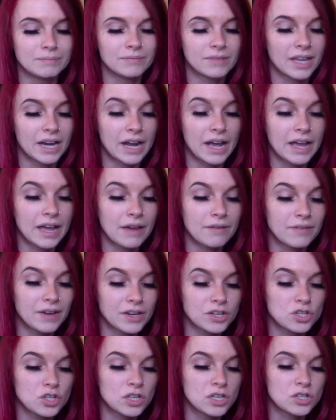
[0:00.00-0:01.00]
that I have
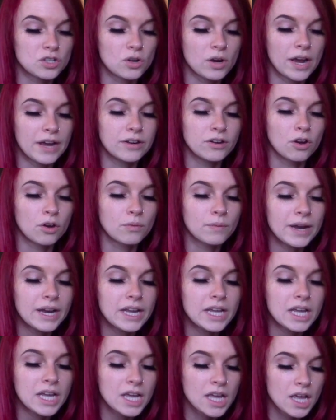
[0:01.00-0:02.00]
actually tried
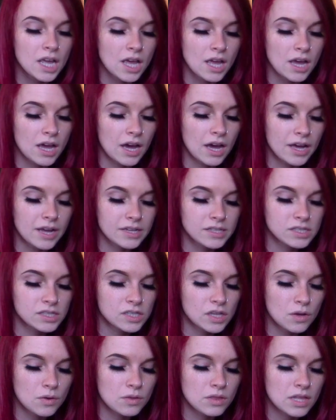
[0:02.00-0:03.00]
already.
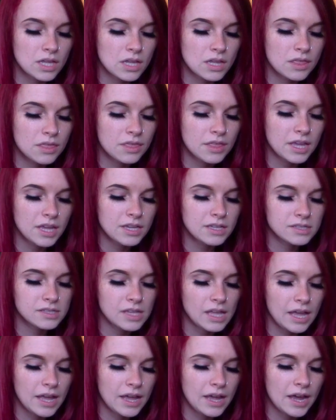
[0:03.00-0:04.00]
So the things
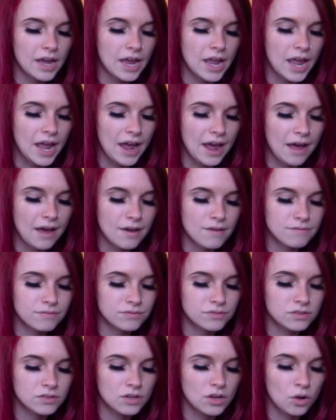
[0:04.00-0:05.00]
that I have
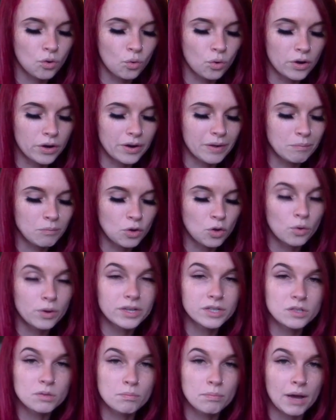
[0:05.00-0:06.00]
or am
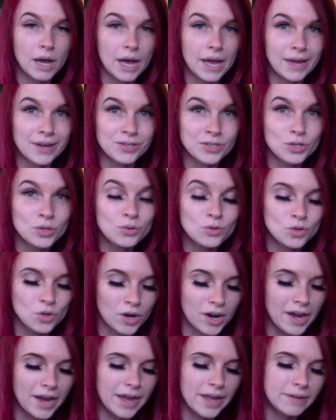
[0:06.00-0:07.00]
going to buy to
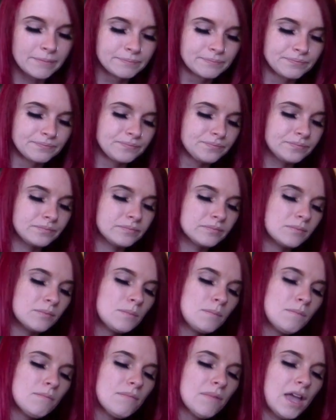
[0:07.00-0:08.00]
try
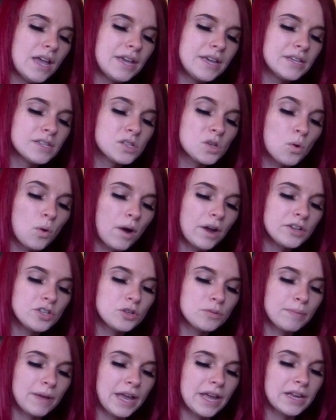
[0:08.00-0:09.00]
is
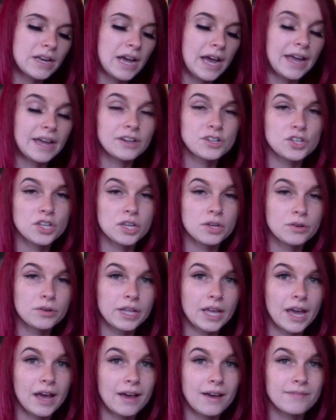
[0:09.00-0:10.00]
Quadruped. I actually
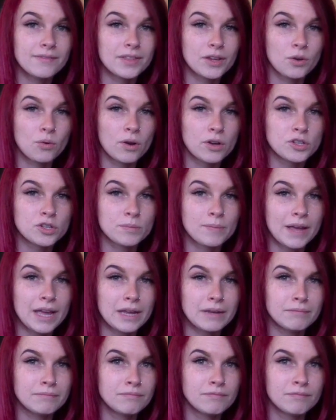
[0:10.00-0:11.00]
already have the
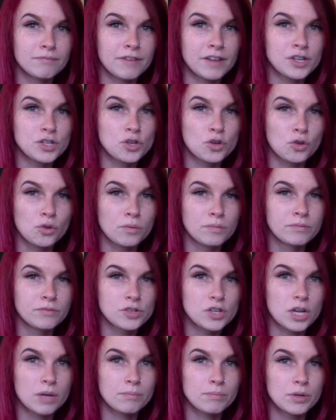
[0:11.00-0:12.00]
Quadruped facial
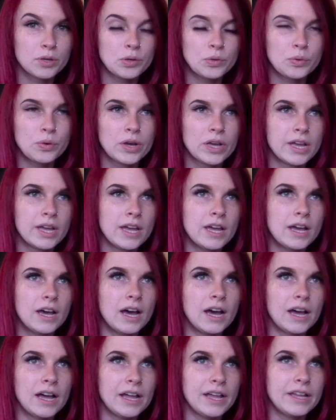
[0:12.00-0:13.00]
shampoo.
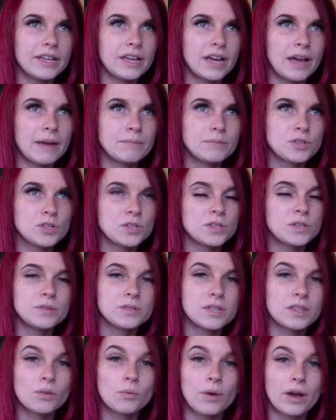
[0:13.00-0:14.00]
I'm just
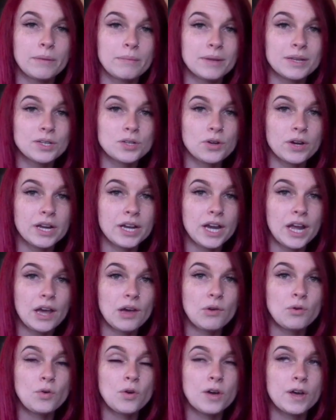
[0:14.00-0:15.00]
using the Y Bitch right
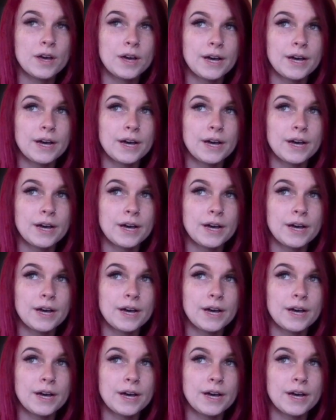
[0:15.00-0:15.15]
now,